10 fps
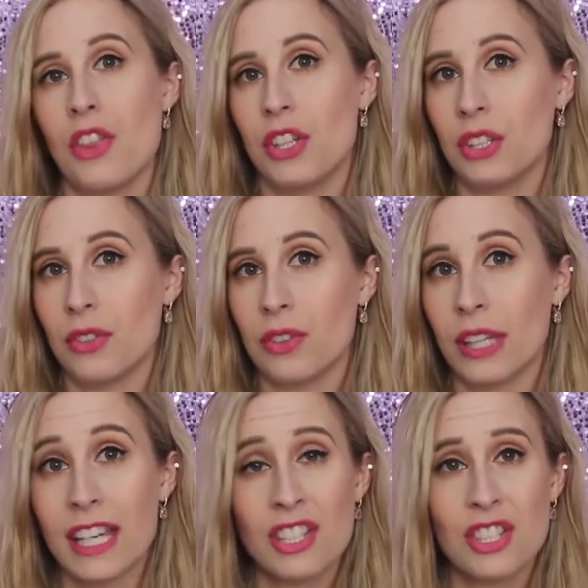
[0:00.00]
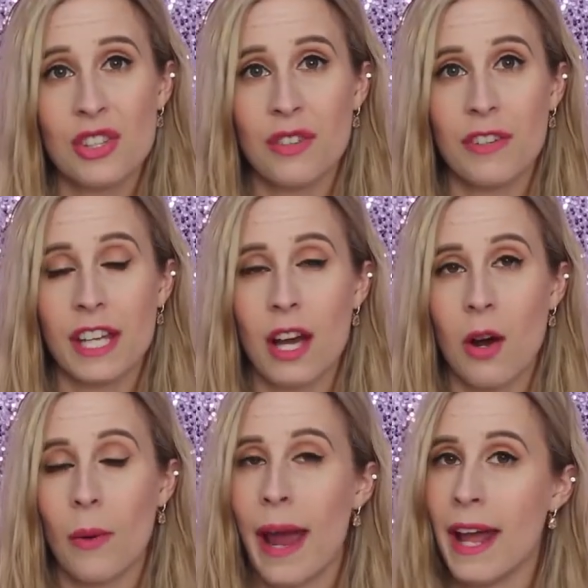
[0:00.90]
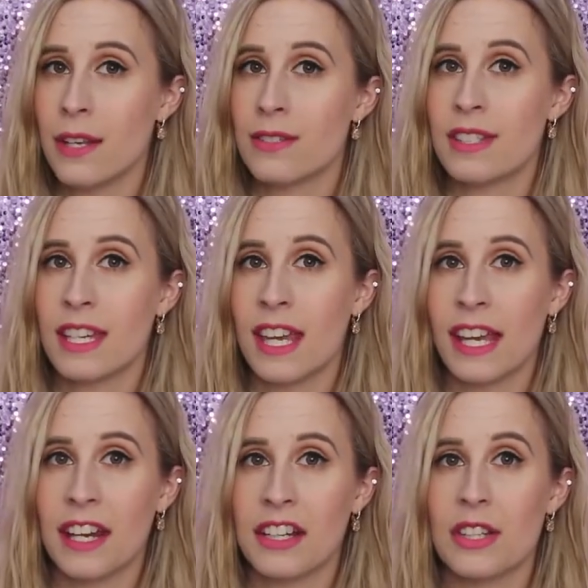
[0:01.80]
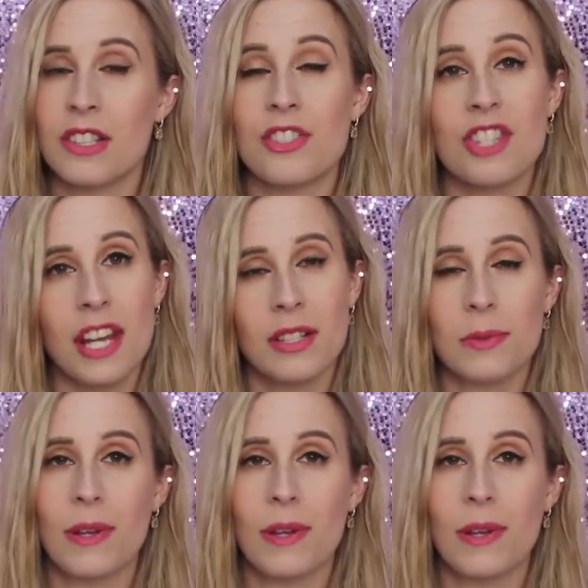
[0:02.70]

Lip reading: the link to the video, and Sing King Karaoke's channel,